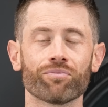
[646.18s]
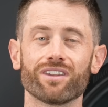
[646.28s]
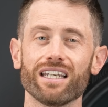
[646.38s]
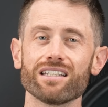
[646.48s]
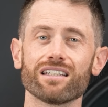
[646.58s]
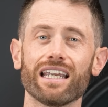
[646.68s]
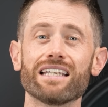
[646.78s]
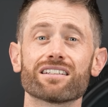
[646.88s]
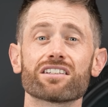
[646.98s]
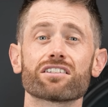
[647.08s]
This
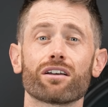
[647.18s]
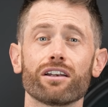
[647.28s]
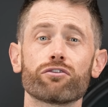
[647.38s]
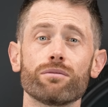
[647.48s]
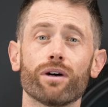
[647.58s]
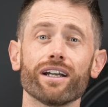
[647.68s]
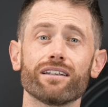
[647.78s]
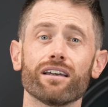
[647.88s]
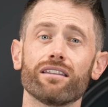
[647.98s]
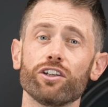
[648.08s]
is a solid
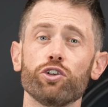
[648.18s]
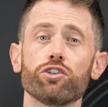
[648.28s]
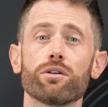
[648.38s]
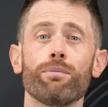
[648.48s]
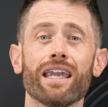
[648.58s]
reminder that you should